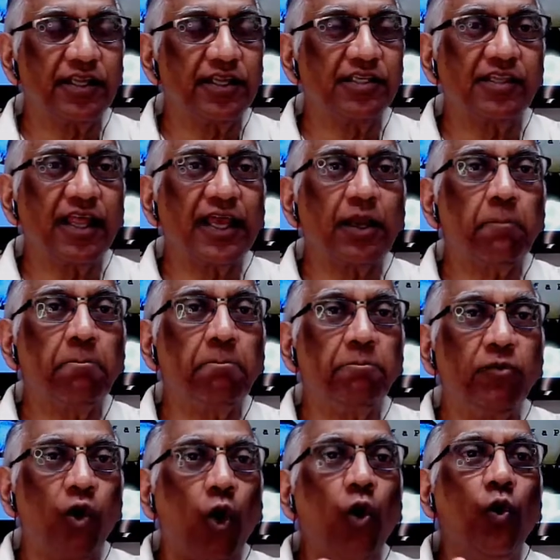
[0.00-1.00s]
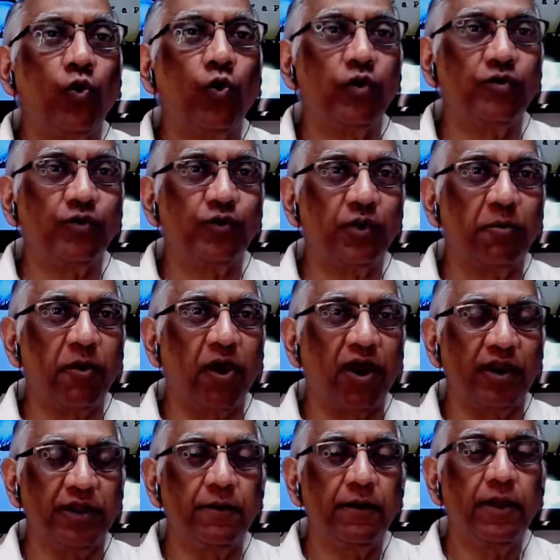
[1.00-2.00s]
is like gold to the
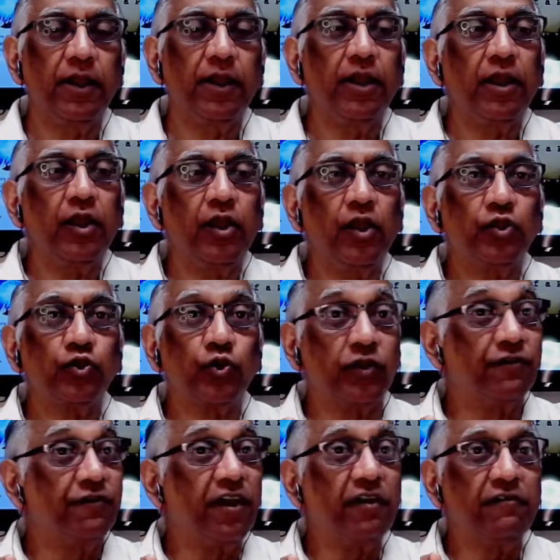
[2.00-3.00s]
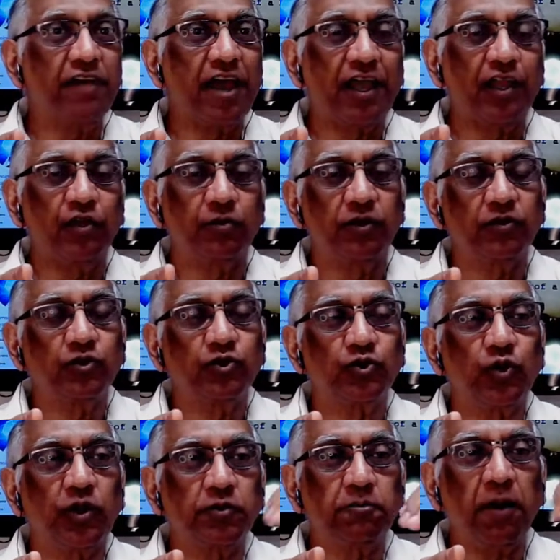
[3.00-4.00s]
body. Yeah. So it's very valuable.
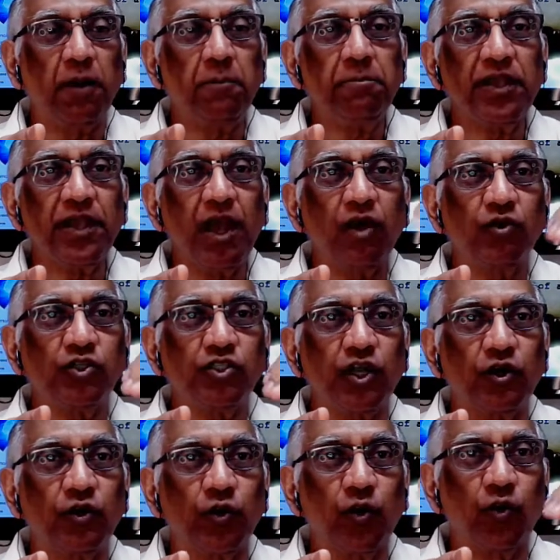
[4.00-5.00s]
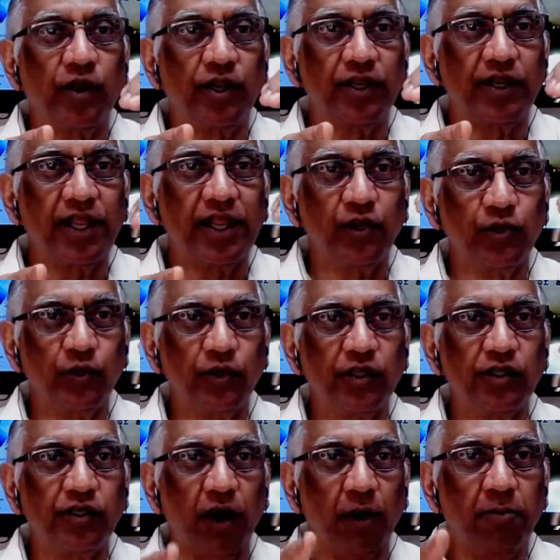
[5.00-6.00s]
So it's pumping out serotonin into the
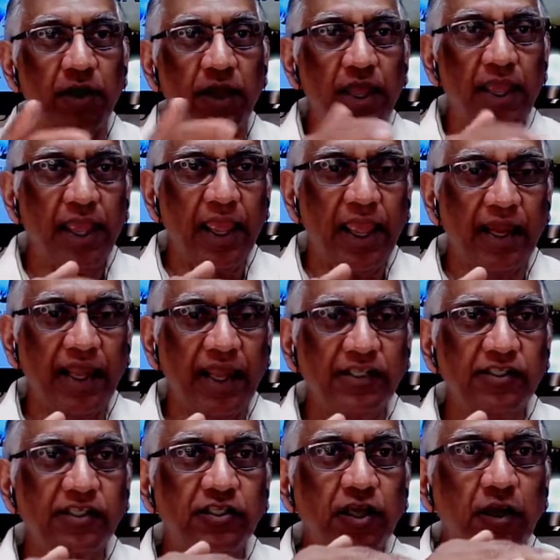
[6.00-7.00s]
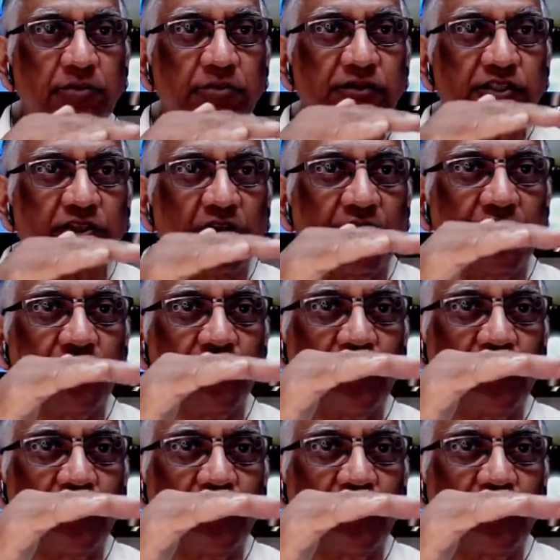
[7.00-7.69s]
tub, and as the tub's starting to